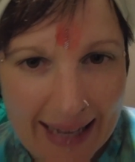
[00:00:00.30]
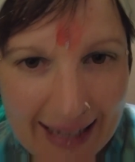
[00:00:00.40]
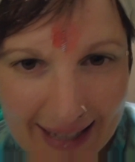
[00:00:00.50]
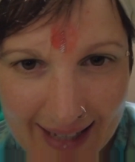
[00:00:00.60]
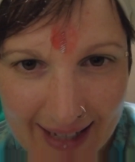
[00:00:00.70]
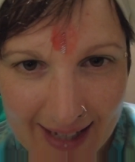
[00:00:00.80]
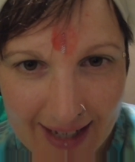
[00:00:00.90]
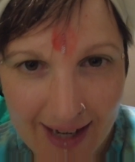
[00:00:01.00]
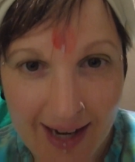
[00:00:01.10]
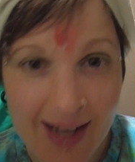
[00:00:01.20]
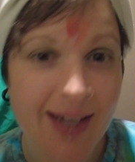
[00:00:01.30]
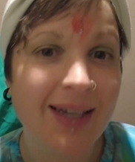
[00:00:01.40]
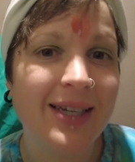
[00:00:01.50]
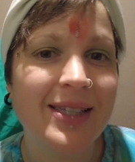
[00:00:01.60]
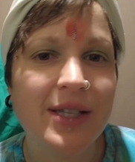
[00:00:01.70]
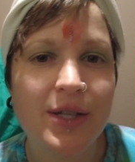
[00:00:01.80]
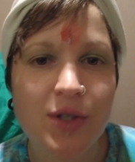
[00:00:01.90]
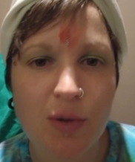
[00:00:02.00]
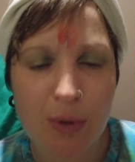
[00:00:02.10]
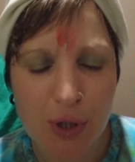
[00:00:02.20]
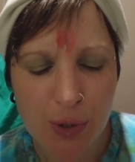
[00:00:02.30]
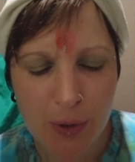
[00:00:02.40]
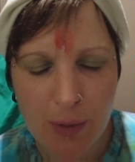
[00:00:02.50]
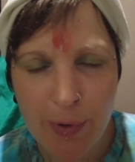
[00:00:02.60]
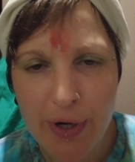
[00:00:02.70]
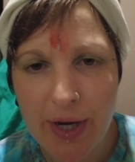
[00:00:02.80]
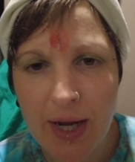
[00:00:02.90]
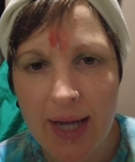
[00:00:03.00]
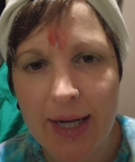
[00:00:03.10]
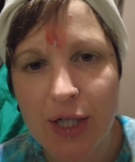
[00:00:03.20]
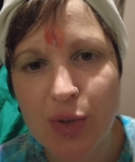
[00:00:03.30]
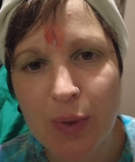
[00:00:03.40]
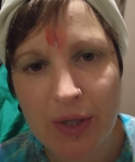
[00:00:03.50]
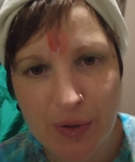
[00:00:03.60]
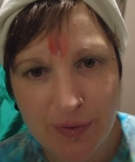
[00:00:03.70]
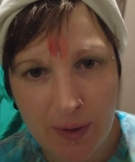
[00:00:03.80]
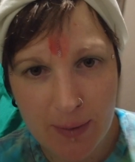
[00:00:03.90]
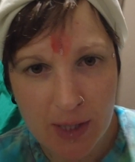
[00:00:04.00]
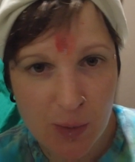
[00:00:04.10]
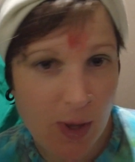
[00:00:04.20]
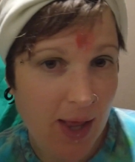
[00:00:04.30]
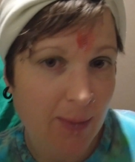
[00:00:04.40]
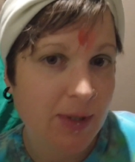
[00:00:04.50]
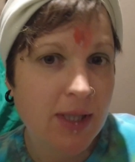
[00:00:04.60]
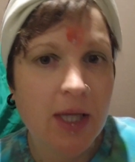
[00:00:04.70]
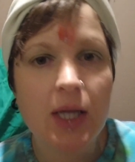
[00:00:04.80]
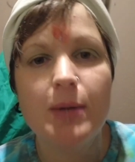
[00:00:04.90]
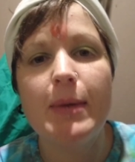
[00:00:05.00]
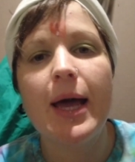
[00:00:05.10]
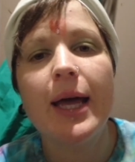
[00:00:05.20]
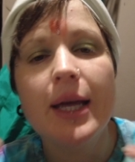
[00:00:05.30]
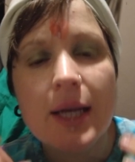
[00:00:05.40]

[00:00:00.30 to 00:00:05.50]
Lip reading: Hey guys, it's almost 2 in the morning and I just wanted to film this while I'm still in my